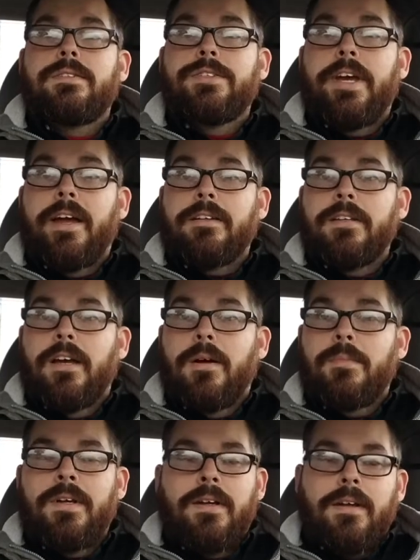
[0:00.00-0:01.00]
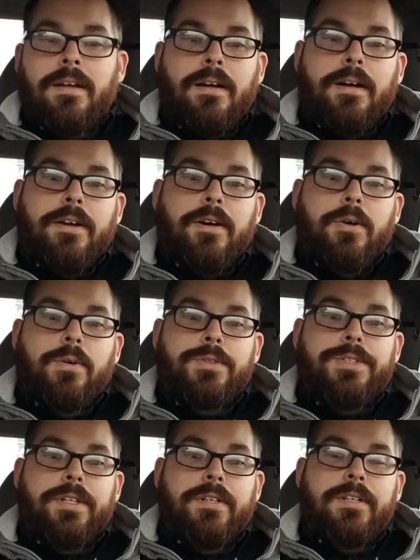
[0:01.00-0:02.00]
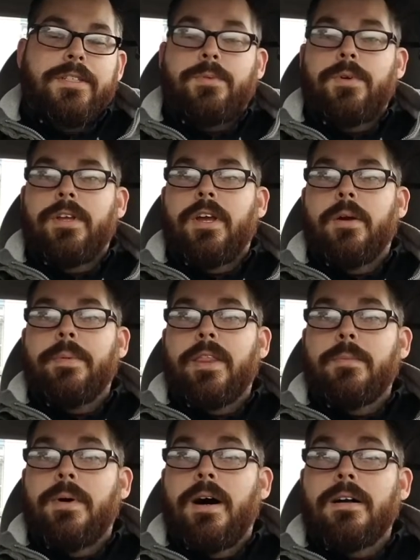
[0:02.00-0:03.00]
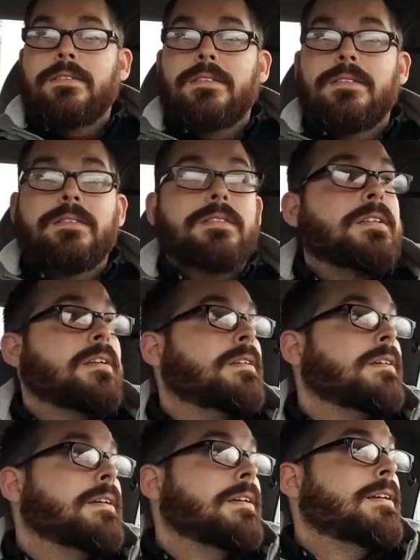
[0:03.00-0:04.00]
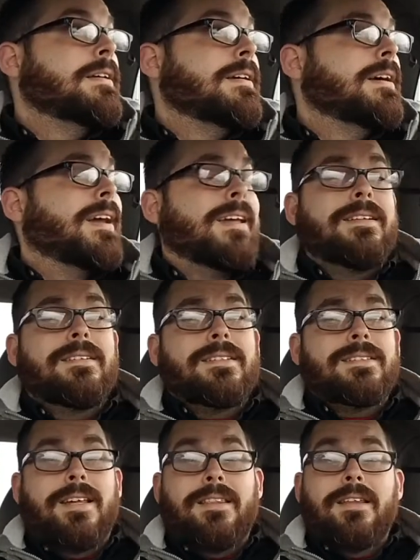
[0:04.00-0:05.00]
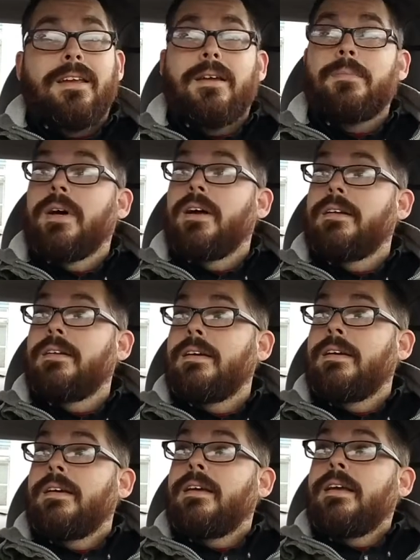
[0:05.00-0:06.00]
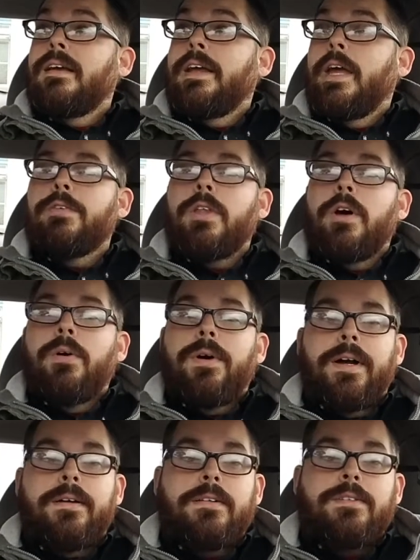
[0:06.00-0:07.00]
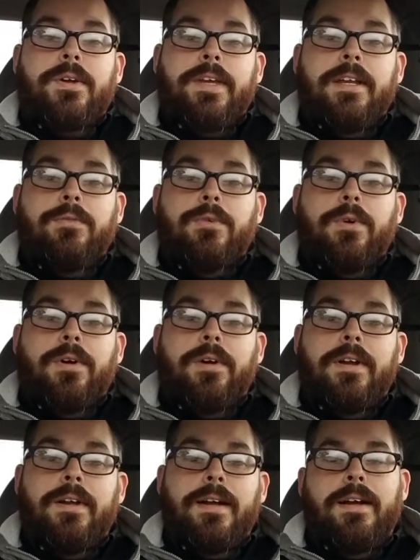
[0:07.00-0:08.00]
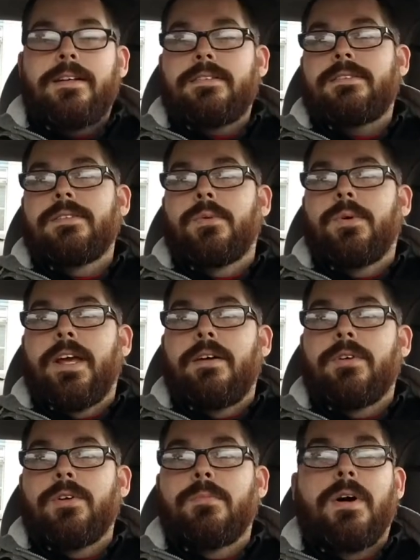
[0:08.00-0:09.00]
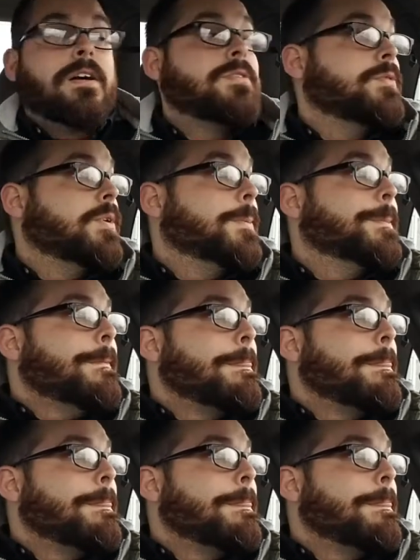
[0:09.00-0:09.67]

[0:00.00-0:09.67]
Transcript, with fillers: jacked up. I know she doesn't really care about the boxes, at least I think, but even though I was going to get it for her, I still want to have a good box for her.